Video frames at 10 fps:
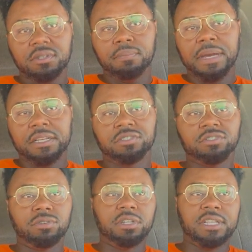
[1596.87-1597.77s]
make a
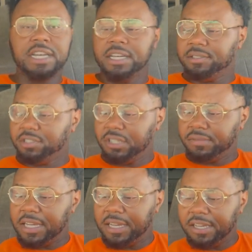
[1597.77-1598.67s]
storyline and stuff
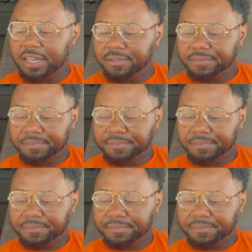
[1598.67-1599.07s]
like that.